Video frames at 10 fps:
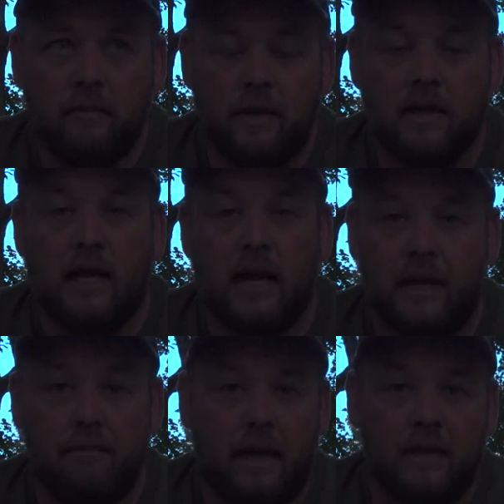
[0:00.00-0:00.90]
meaning I
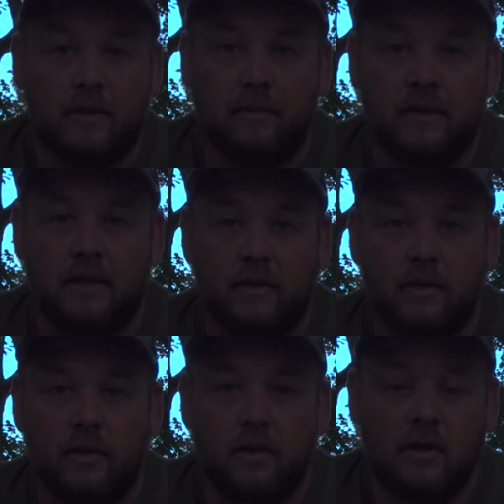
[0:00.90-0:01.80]
can manage my deer
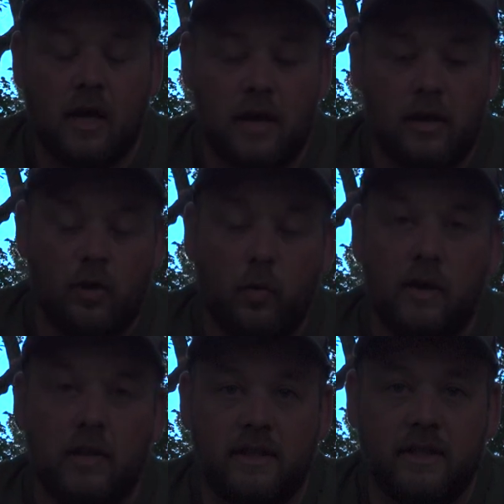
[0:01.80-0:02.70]
herd, I know
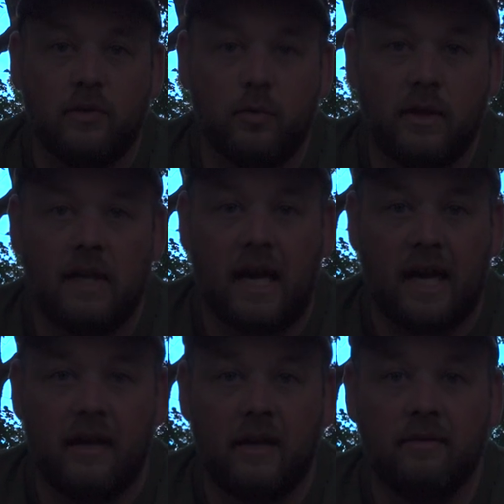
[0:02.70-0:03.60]
what deer we
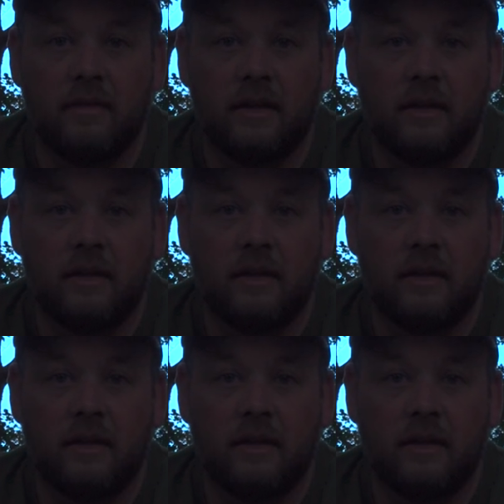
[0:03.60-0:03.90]
have,